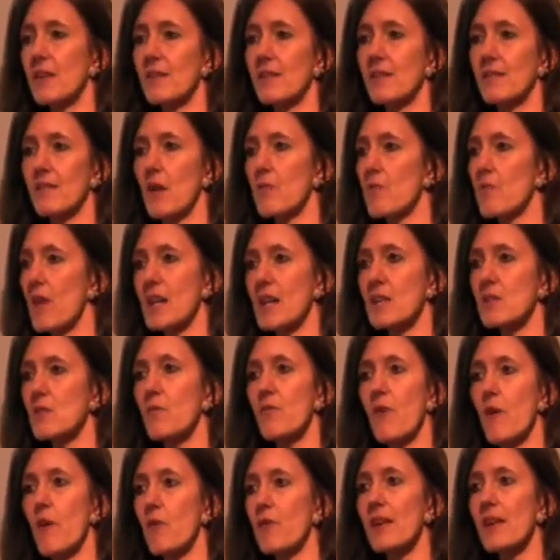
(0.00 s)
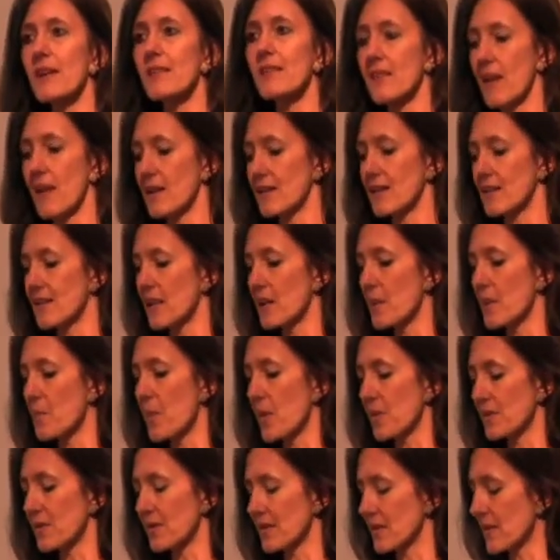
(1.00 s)
us a range of very exciting
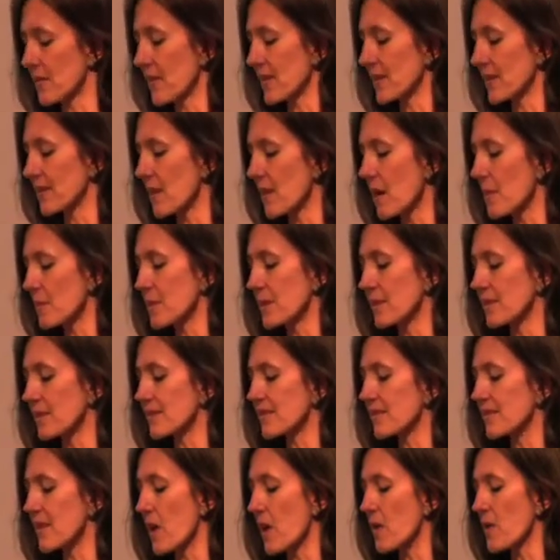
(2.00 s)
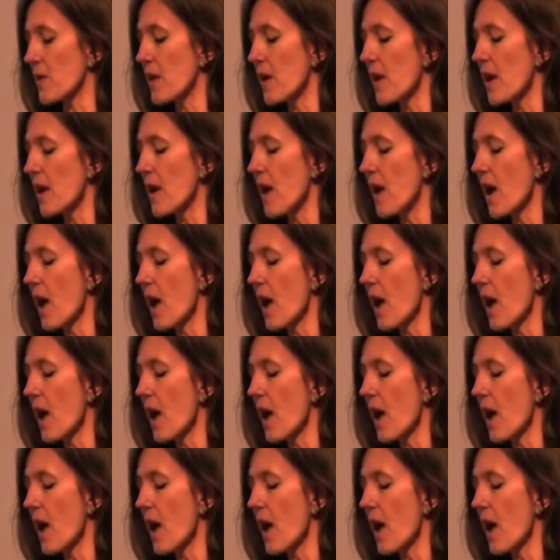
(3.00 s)
and positive examples. So,